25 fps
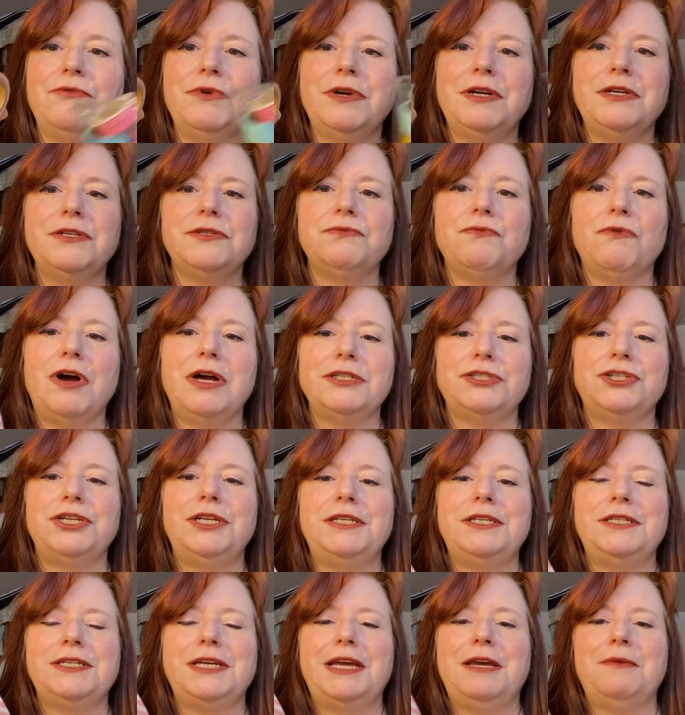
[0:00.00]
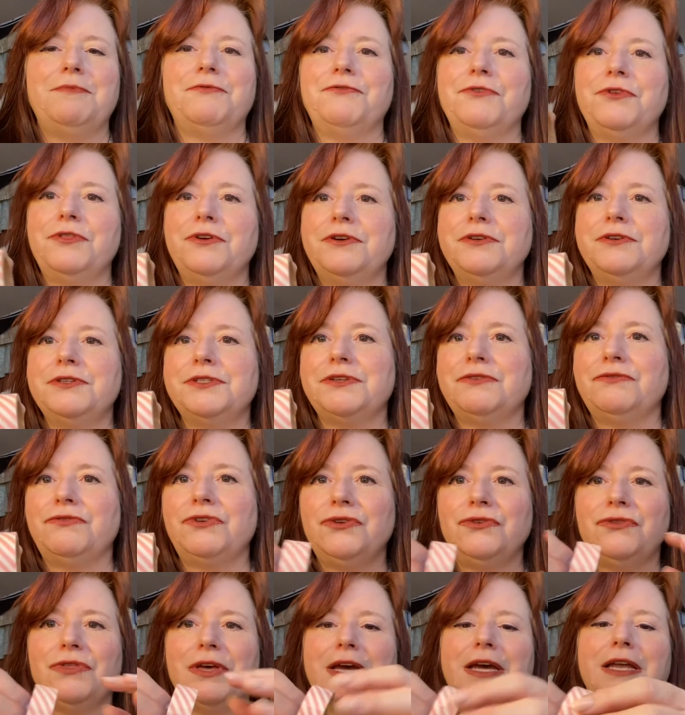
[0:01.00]
What is washi tape? For those of
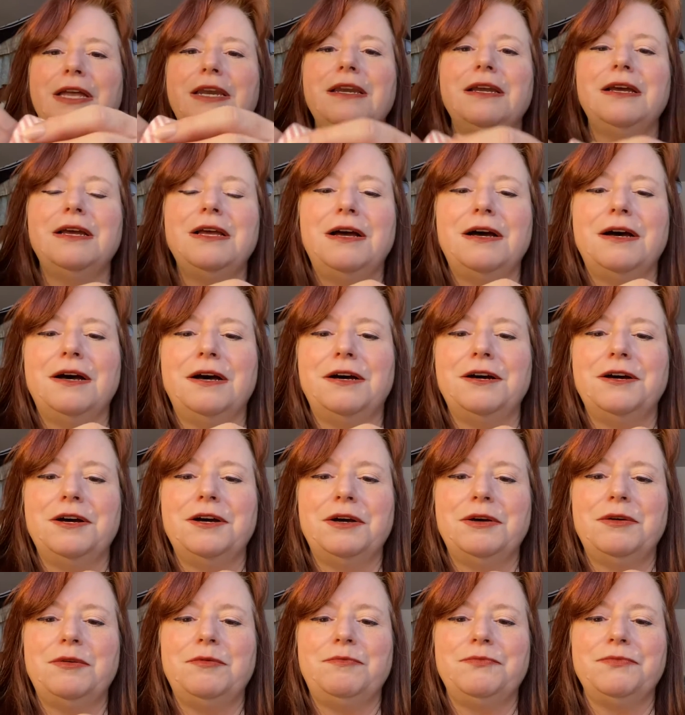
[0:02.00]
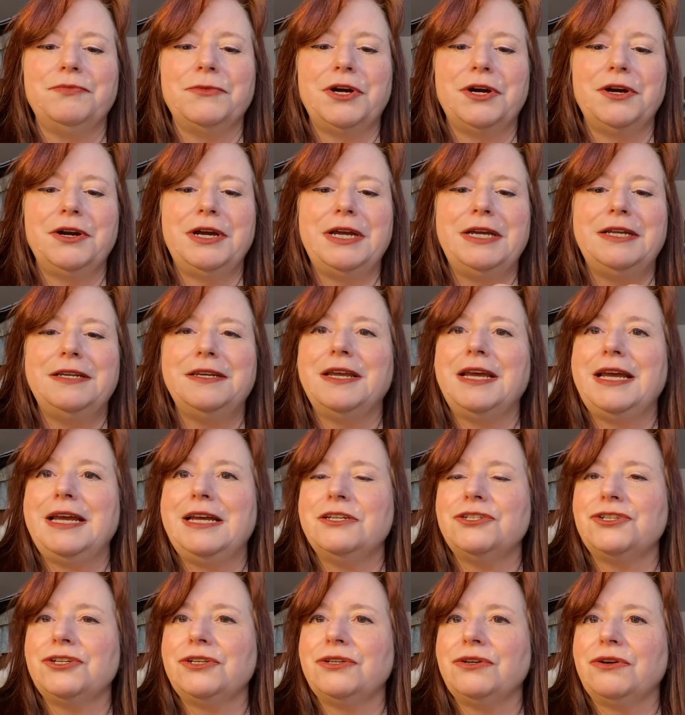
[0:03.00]
you that are into
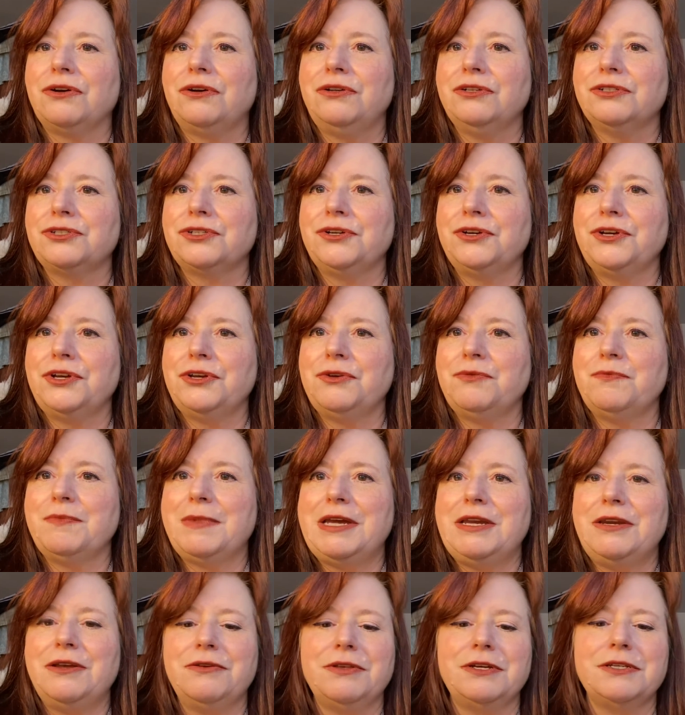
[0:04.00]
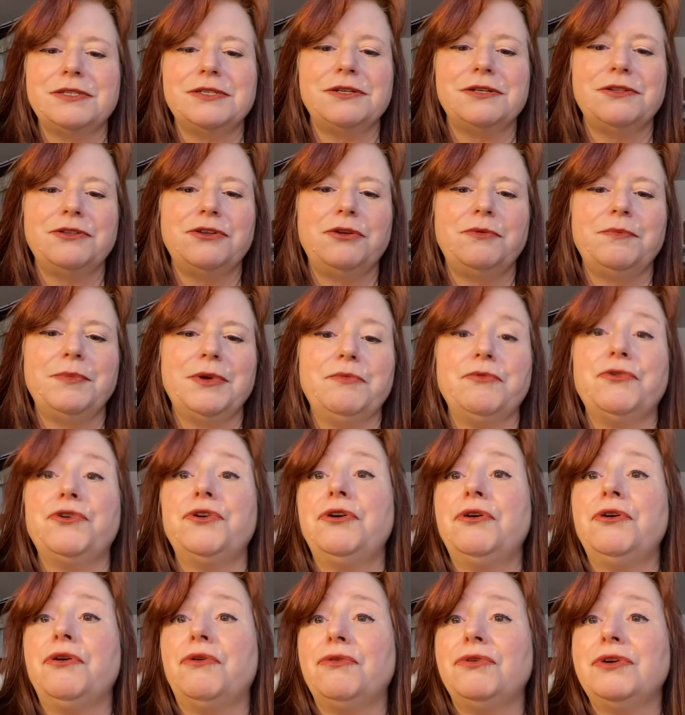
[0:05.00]
Asian culture, you may know this a little bit
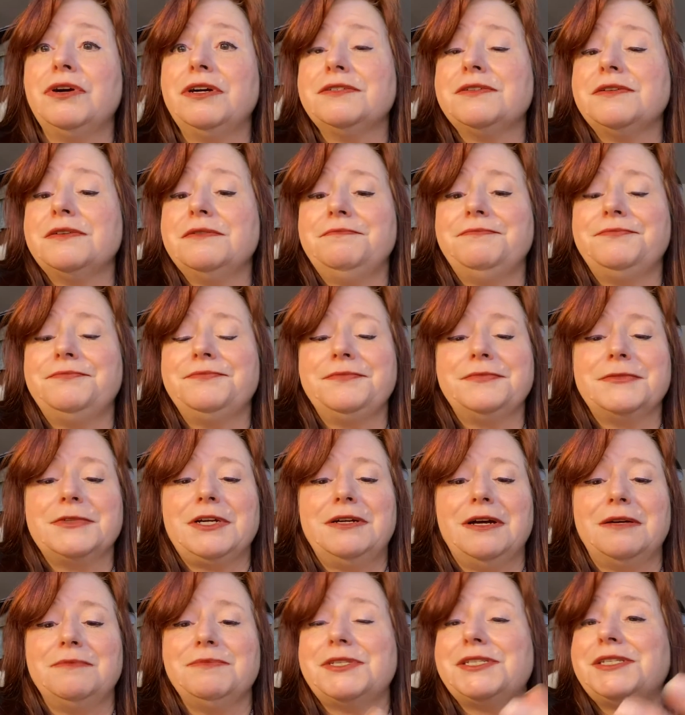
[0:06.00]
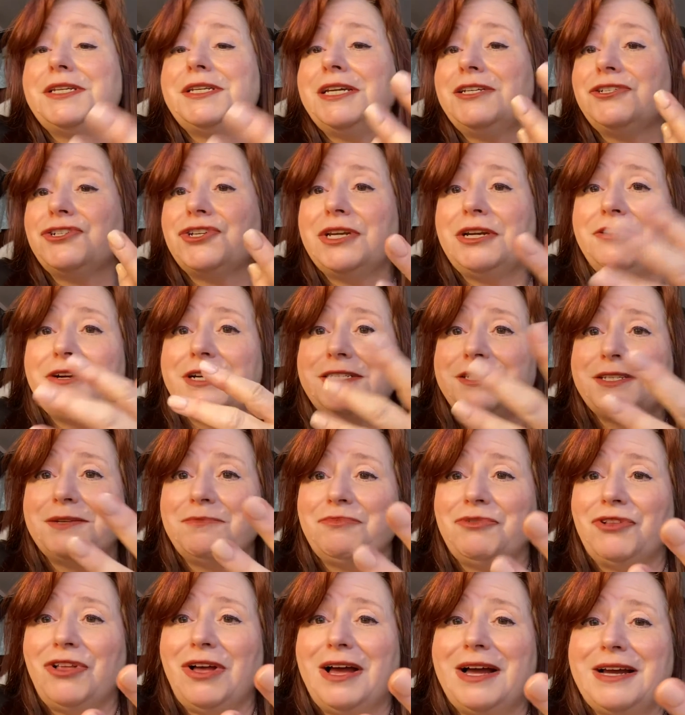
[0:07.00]
more, or stationery
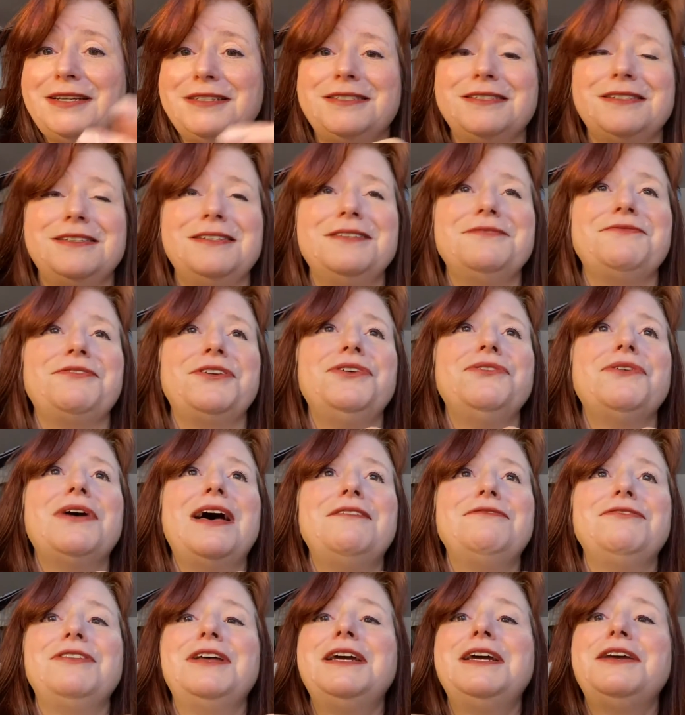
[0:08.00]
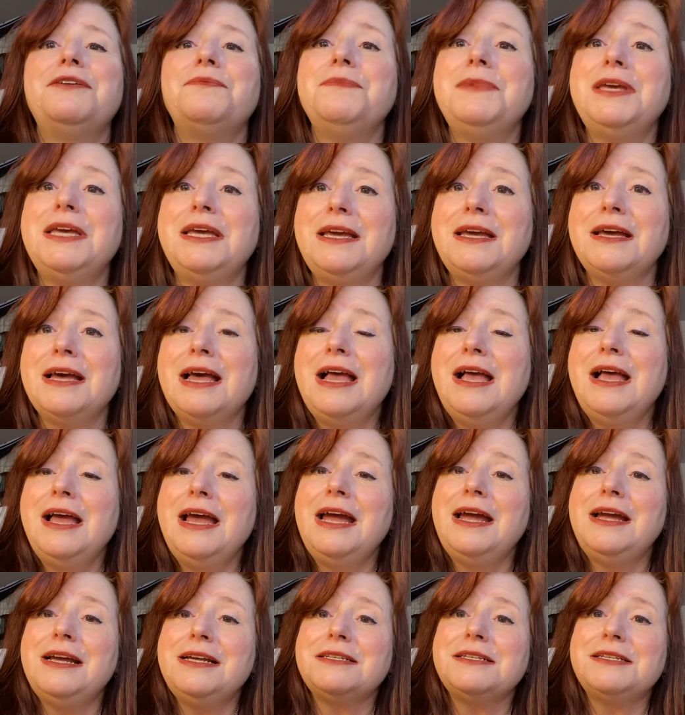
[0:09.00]
supplies. If you have, like me,
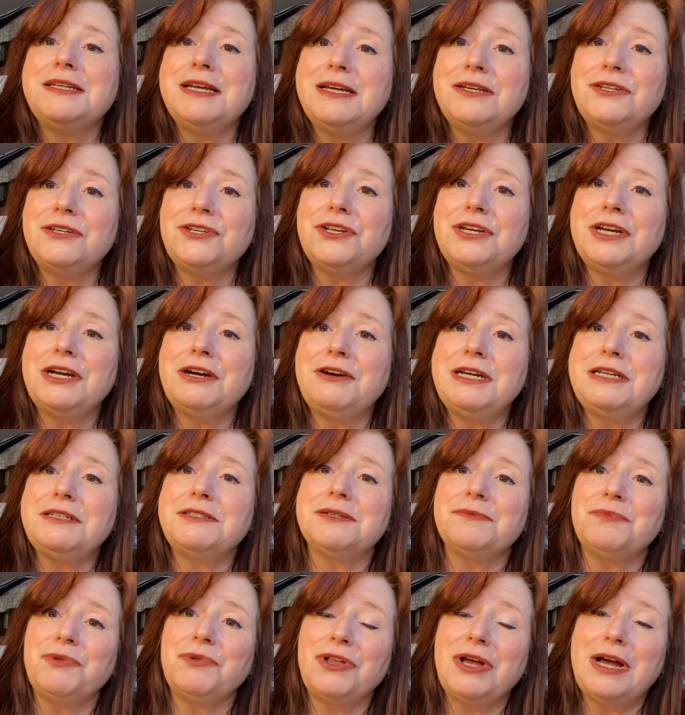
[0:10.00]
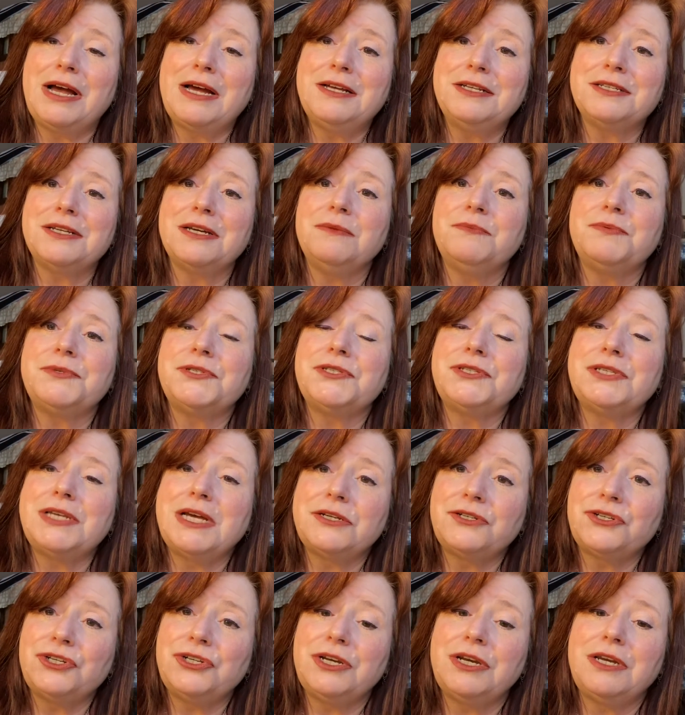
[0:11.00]
a stationery supplies
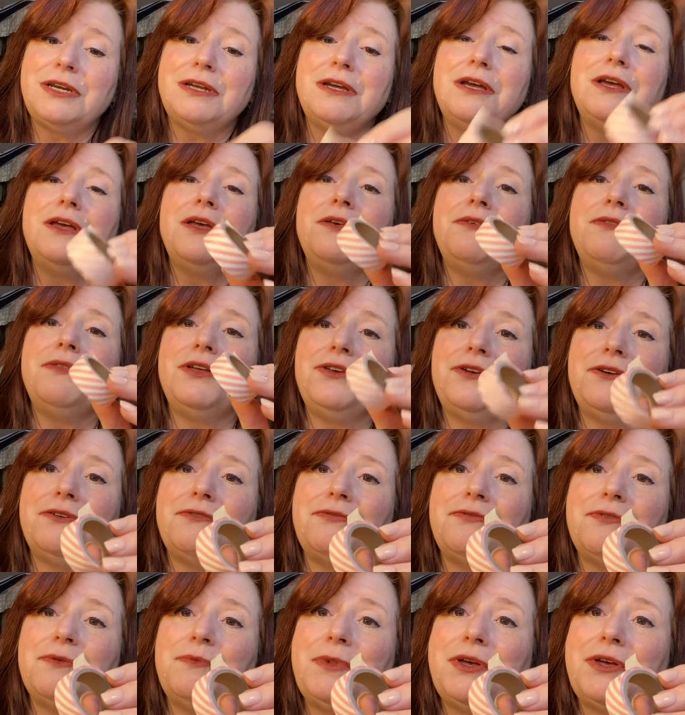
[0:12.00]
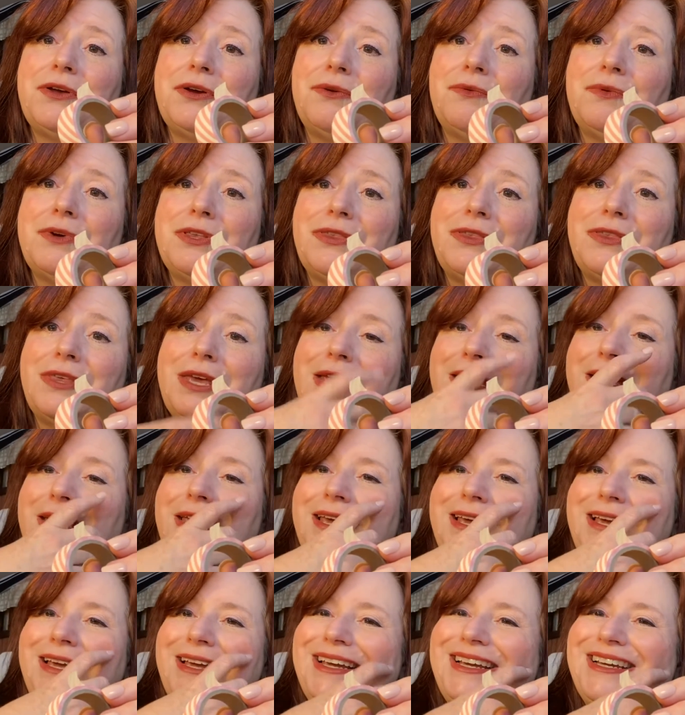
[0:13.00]
obsession, then you're familiar with
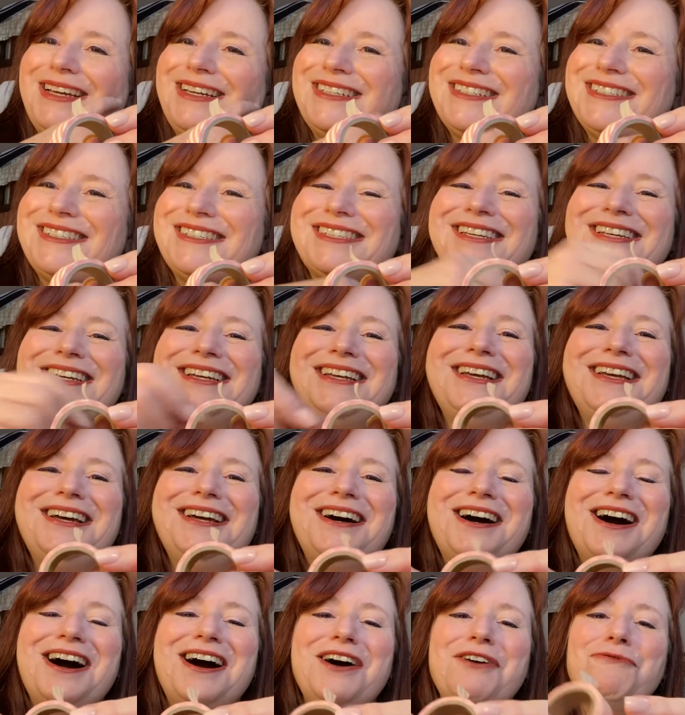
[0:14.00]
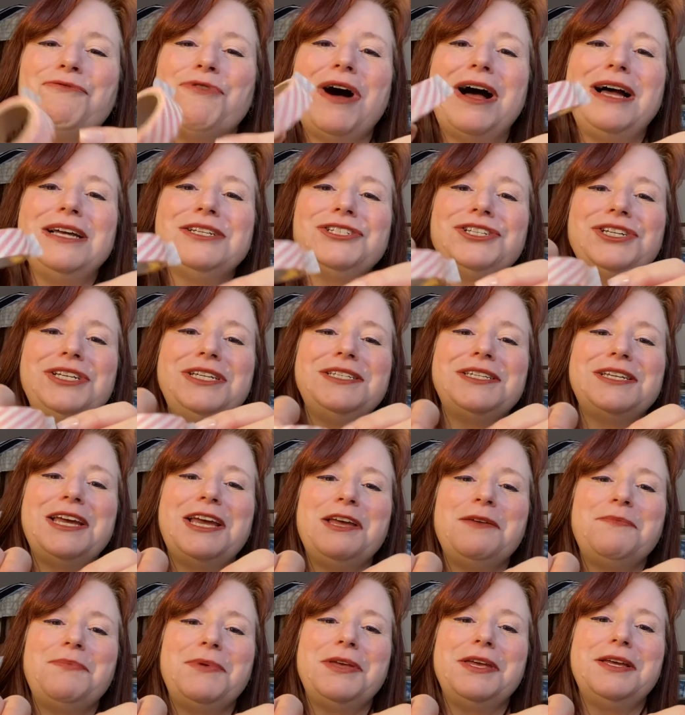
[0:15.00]
these. Washi
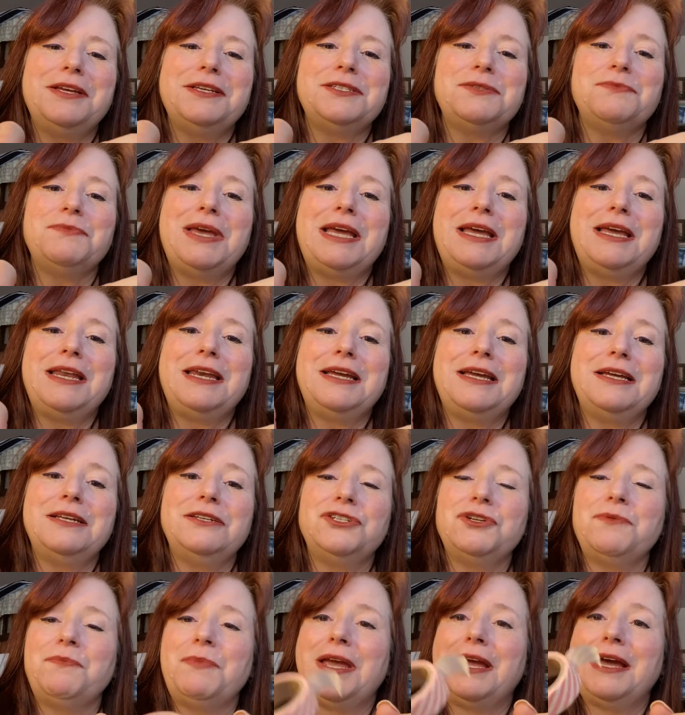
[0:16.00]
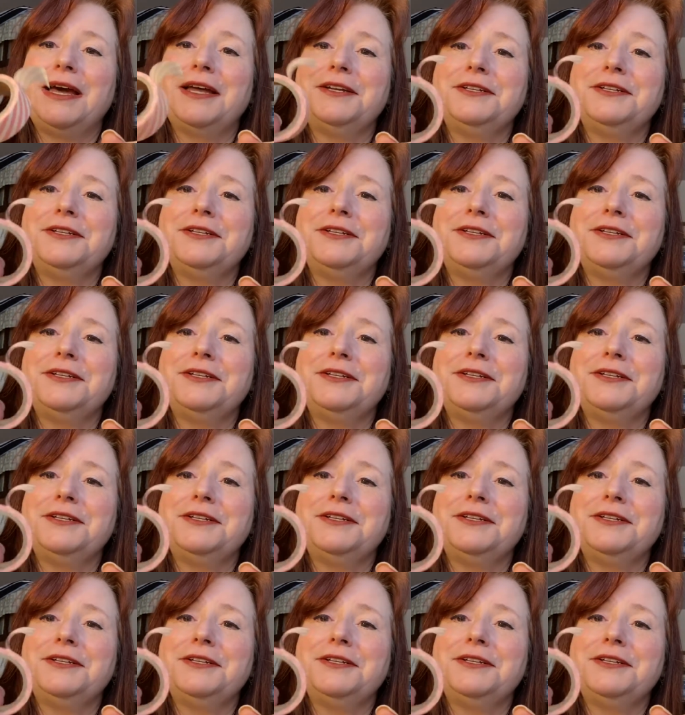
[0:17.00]
tape is made in Japan.